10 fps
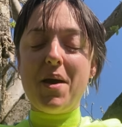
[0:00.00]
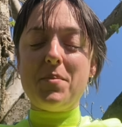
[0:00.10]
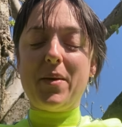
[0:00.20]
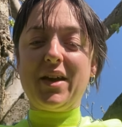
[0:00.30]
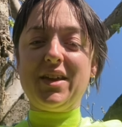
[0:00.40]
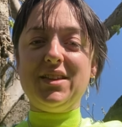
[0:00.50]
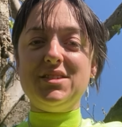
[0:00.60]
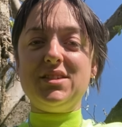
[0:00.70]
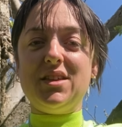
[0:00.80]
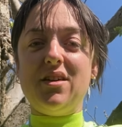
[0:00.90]
and back
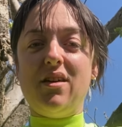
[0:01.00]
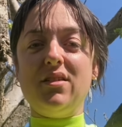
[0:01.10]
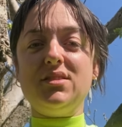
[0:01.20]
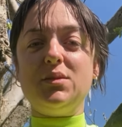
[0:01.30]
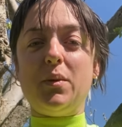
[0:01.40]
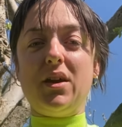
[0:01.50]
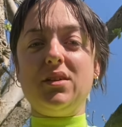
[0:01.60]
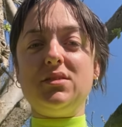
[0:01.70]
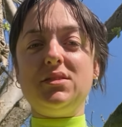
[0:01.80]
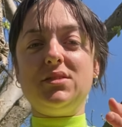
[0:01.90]
into the heart
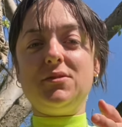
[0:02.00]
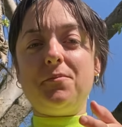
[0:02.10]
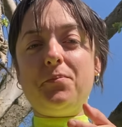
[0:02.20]
space.